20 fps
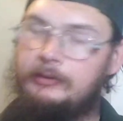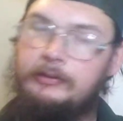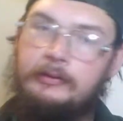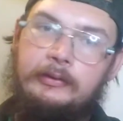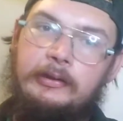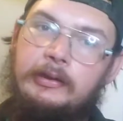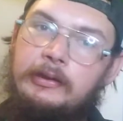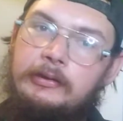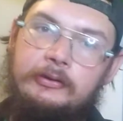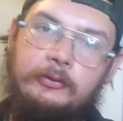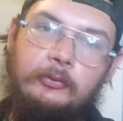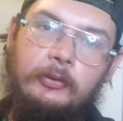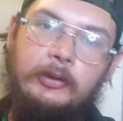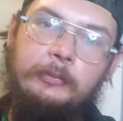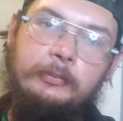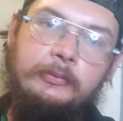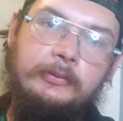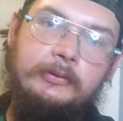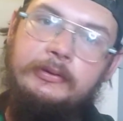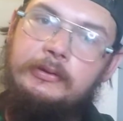These
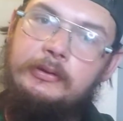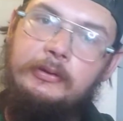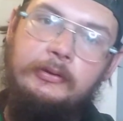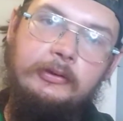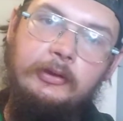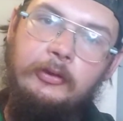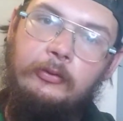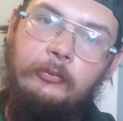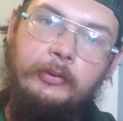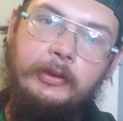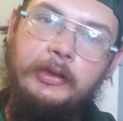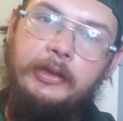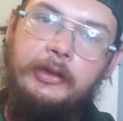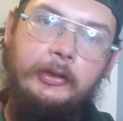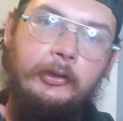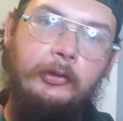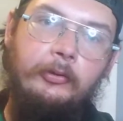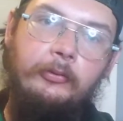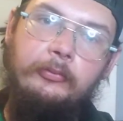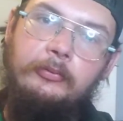grips don't really
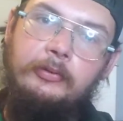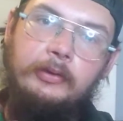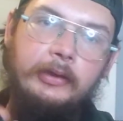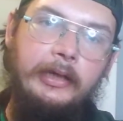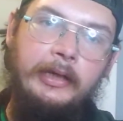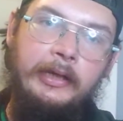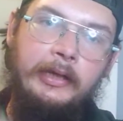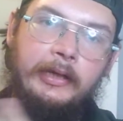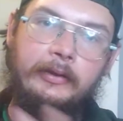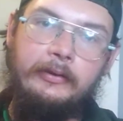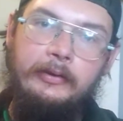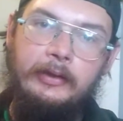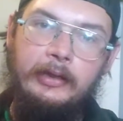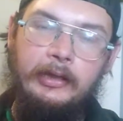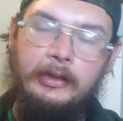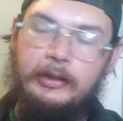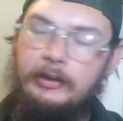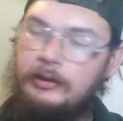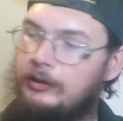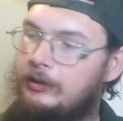do
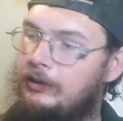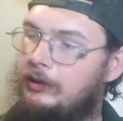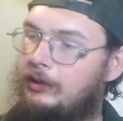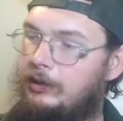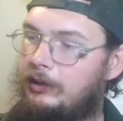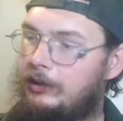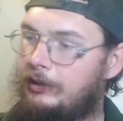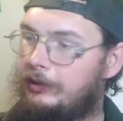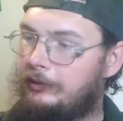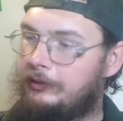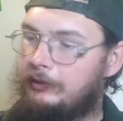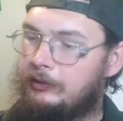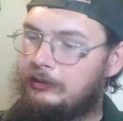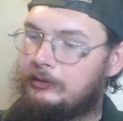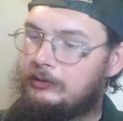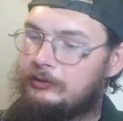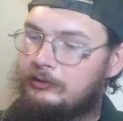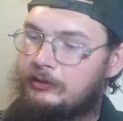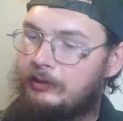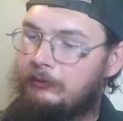anything other
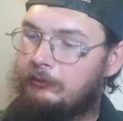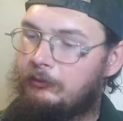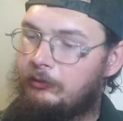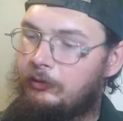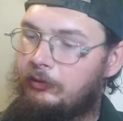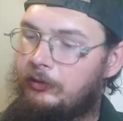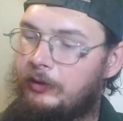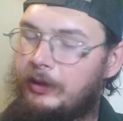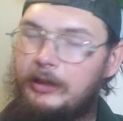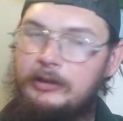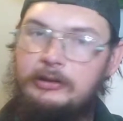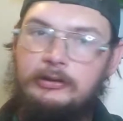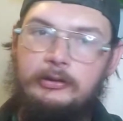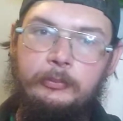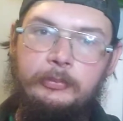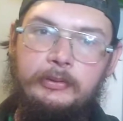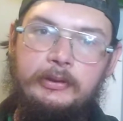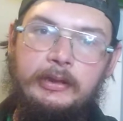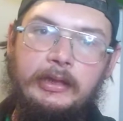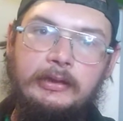than just give a little extra
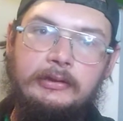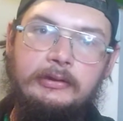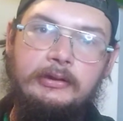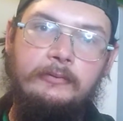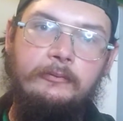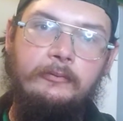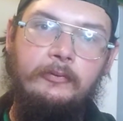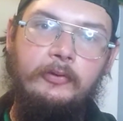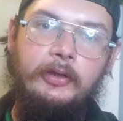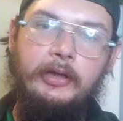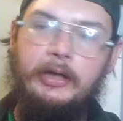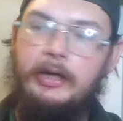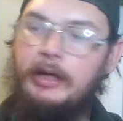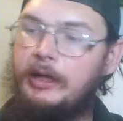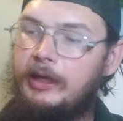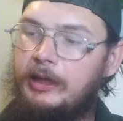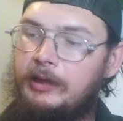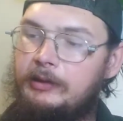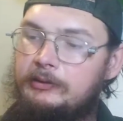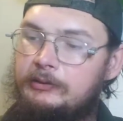protection for your
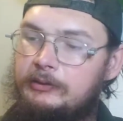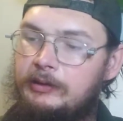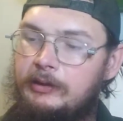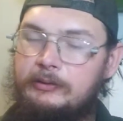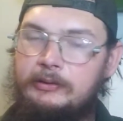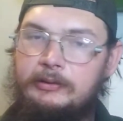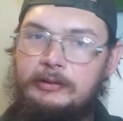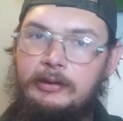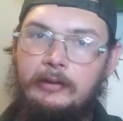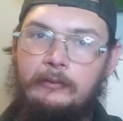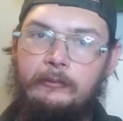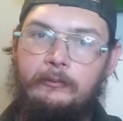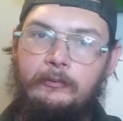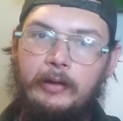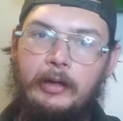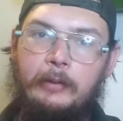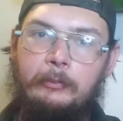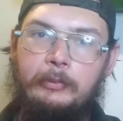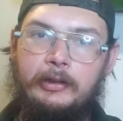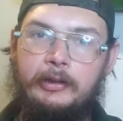hand instead of just having
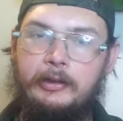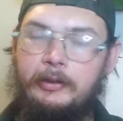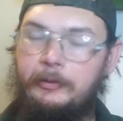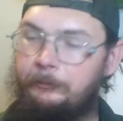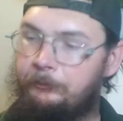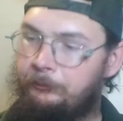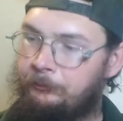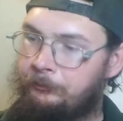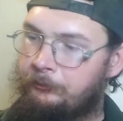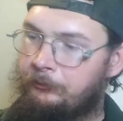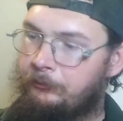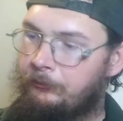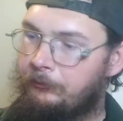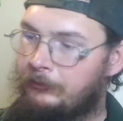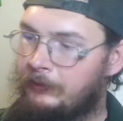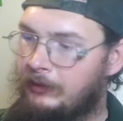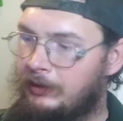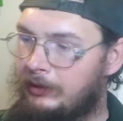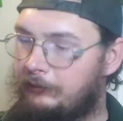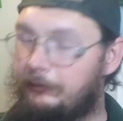fabric.
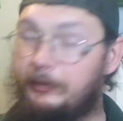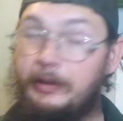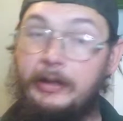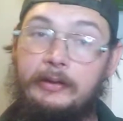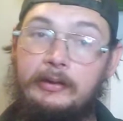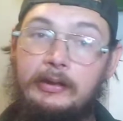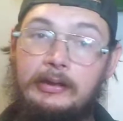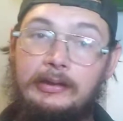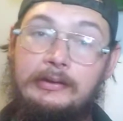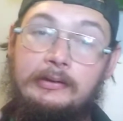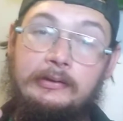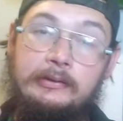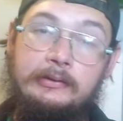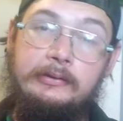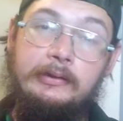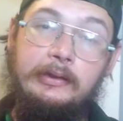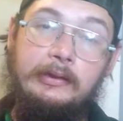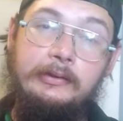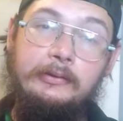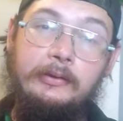If anything, these
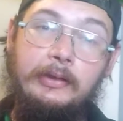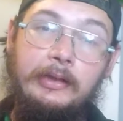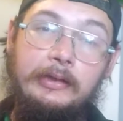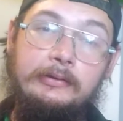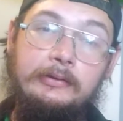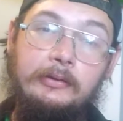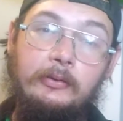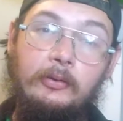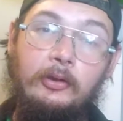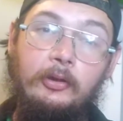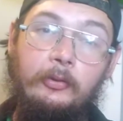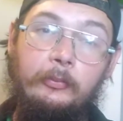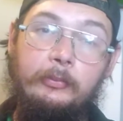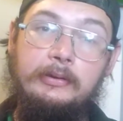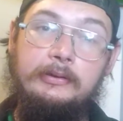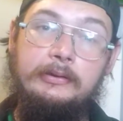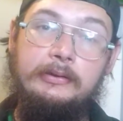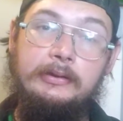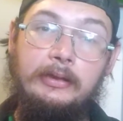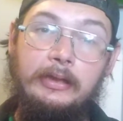things are actually a little
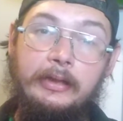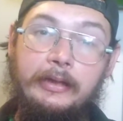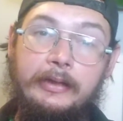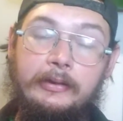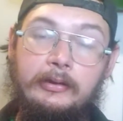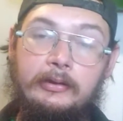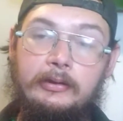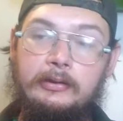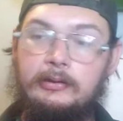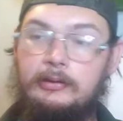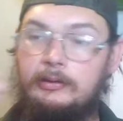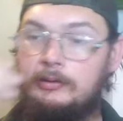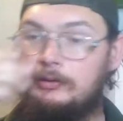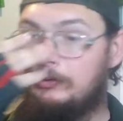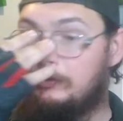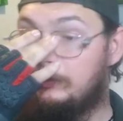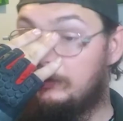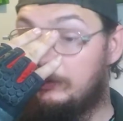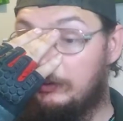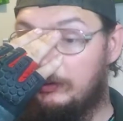bit slicker
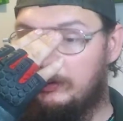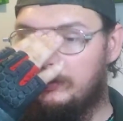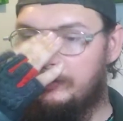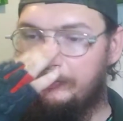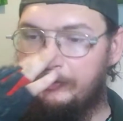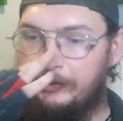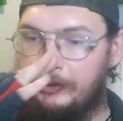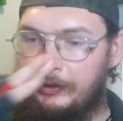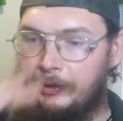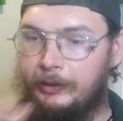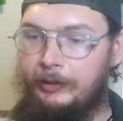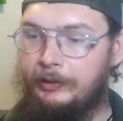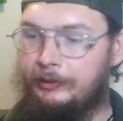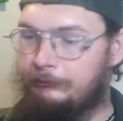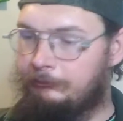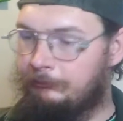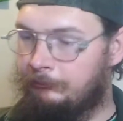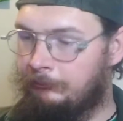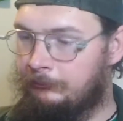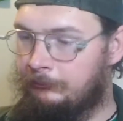than